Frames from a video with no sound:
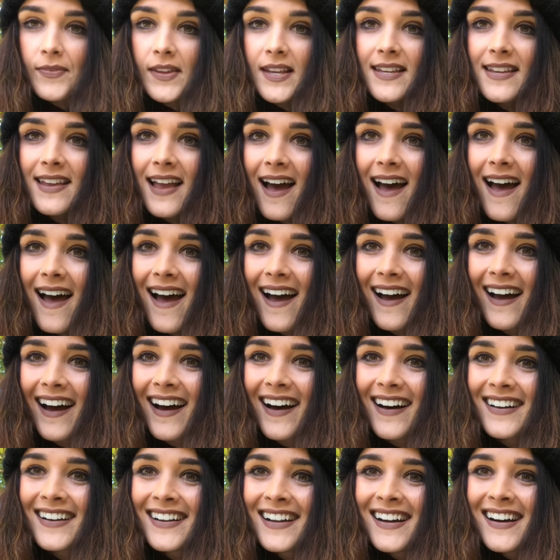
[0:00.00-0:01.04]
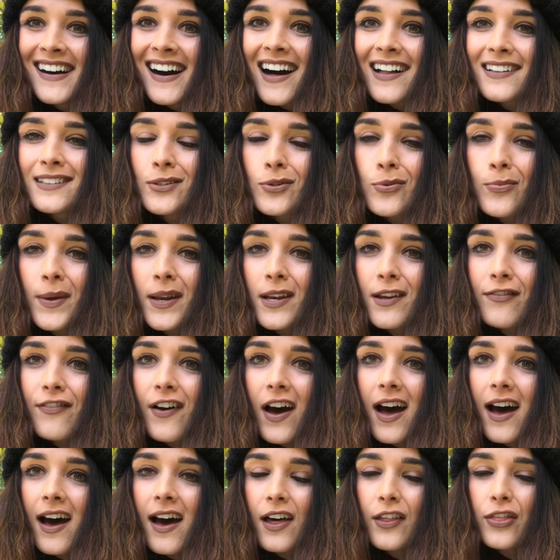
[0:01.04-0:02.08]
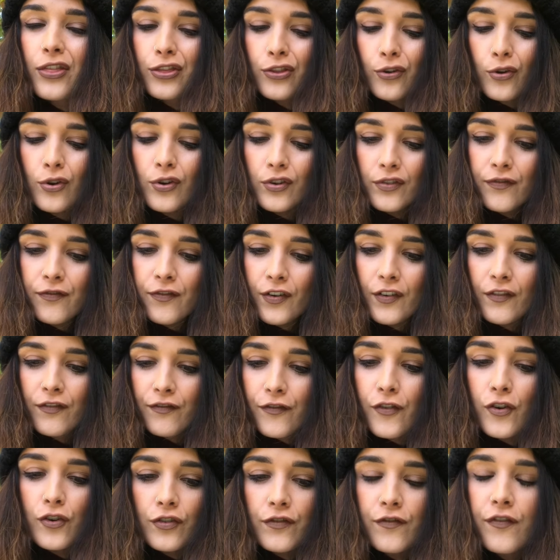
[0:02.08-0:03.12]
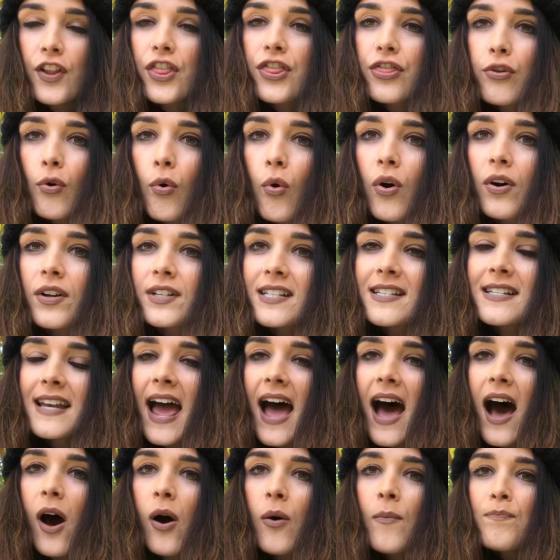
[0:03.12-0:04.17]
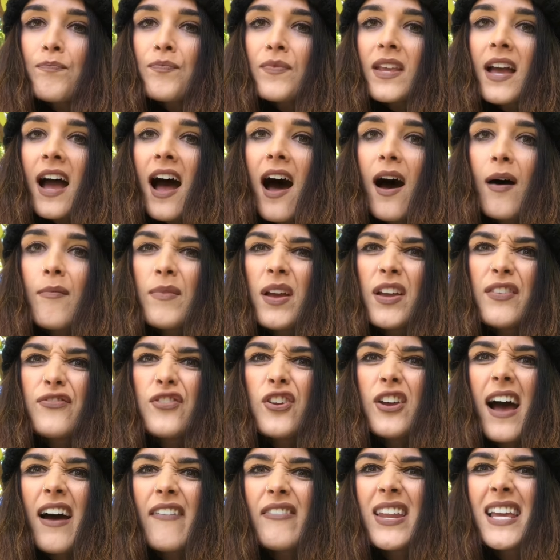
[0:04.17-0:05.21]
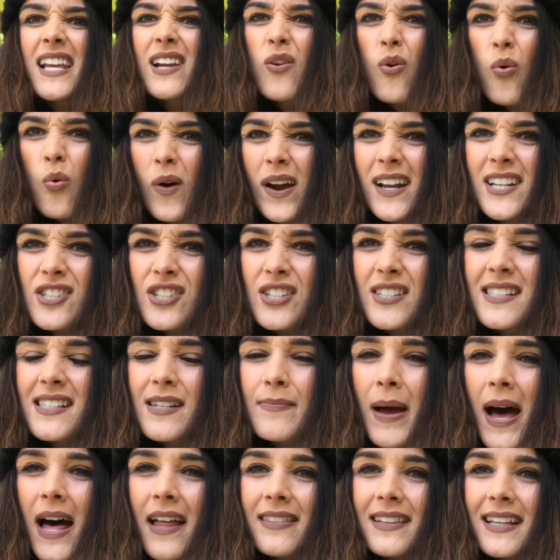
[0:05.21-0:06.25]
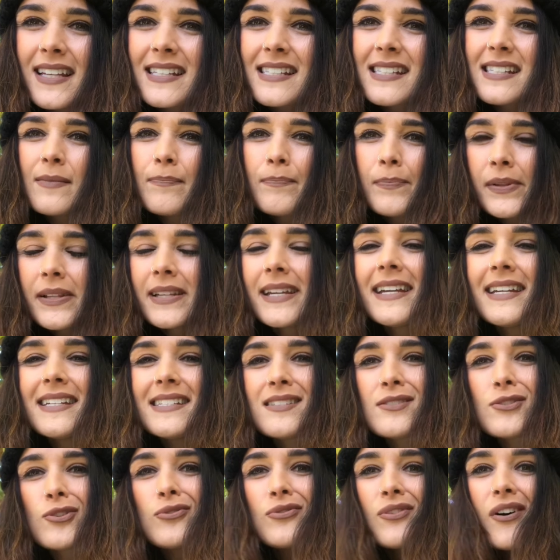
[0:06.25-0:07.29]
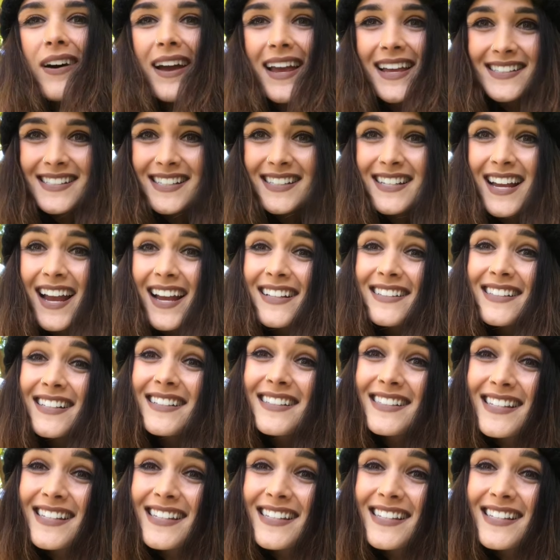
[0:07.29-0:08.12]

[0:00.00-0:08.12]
yeah, a little bit of food for thought. Now, if you have any questions about this, please do not hesitate to